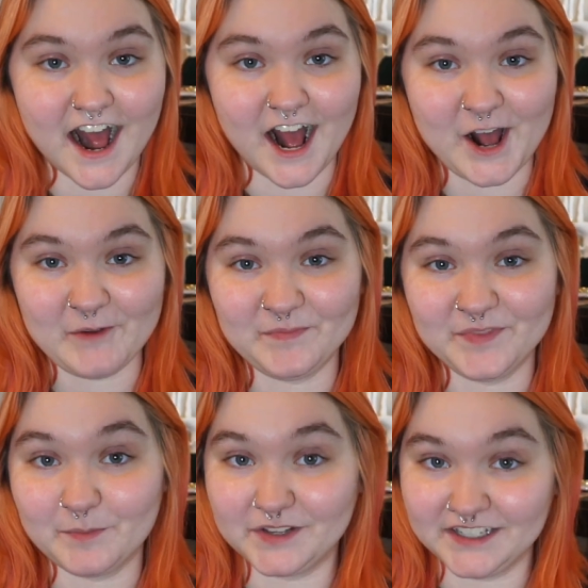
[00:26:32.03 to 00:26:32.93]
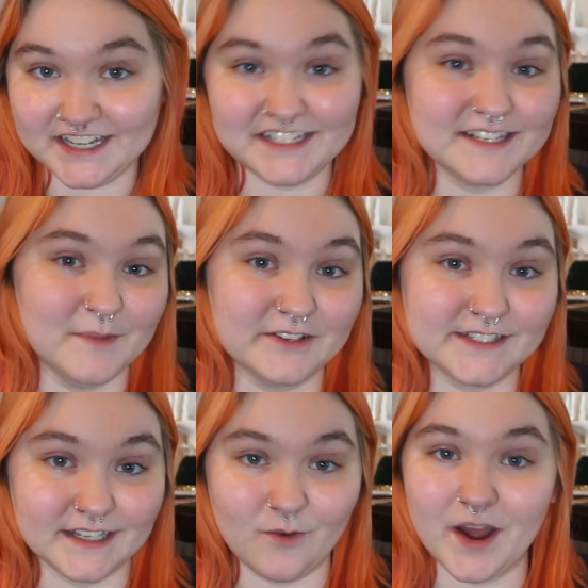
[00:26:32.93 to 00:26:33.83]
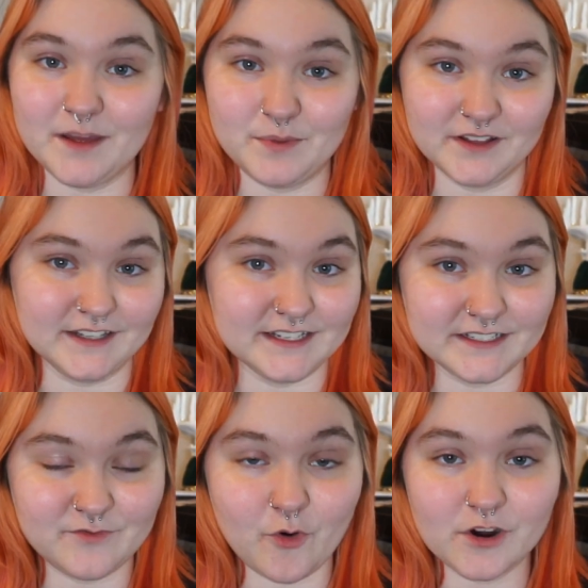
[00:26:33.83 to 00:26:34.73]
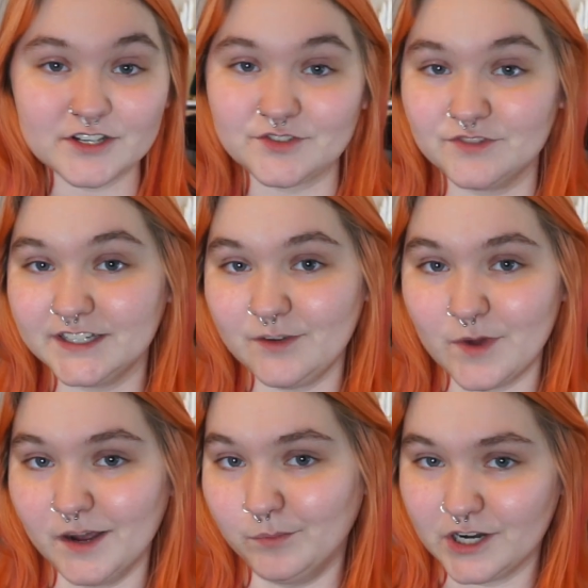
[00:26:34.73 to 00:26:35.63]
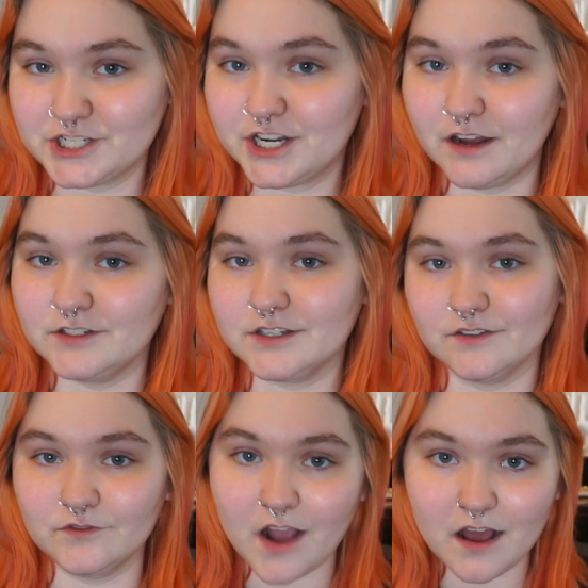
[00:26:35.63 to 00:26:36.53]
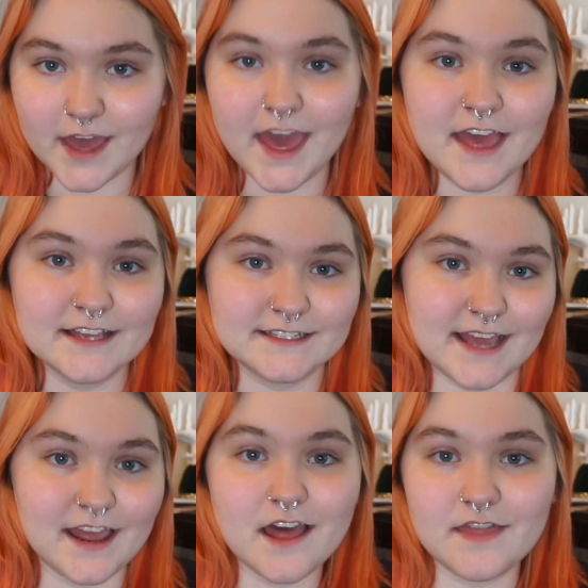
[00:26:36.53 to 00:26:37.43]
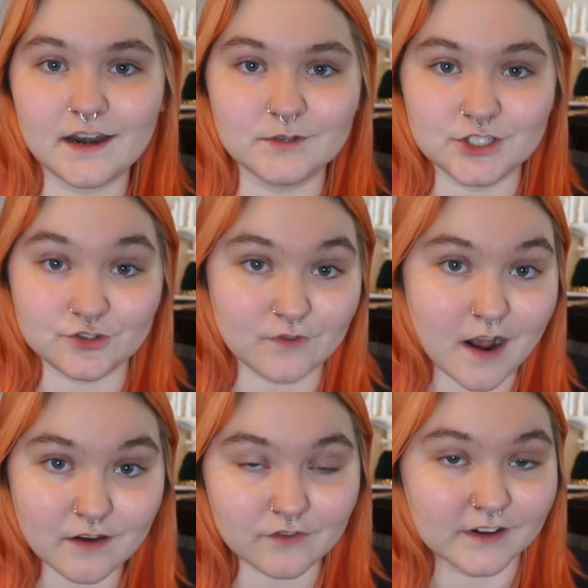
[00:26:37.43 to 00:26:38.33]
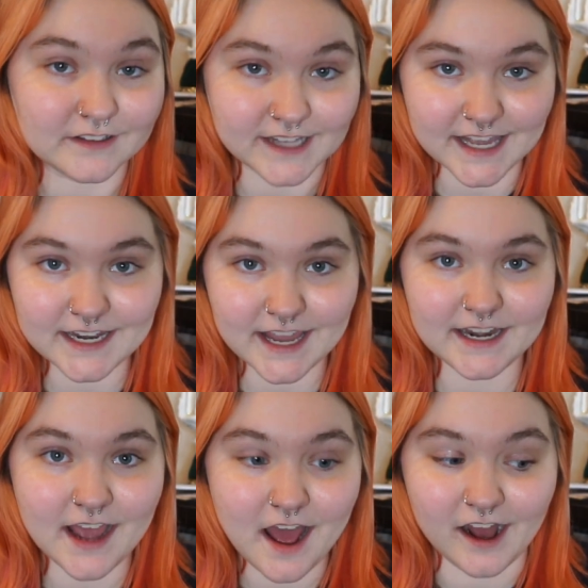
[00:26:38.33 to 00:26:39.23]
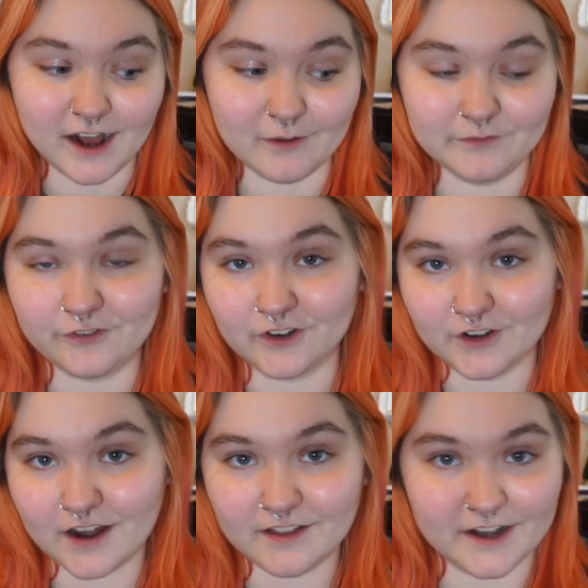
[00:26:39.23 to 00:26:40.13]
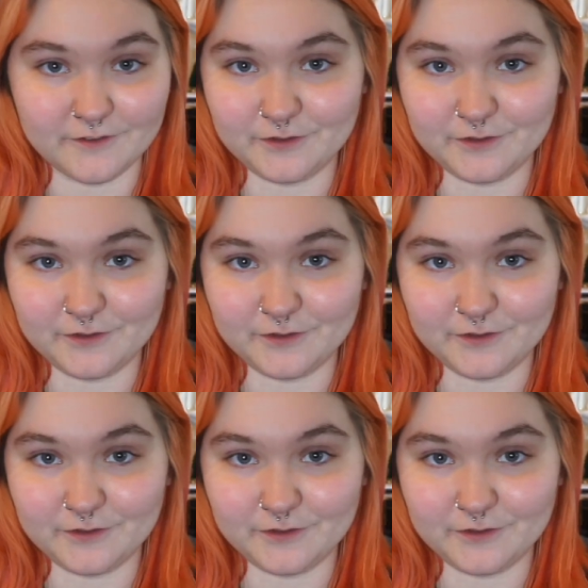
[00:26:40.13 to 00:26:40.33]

Um, the police, the mostly white police force, really want to brush it under the rug, say that it was drug related um, for not a lot of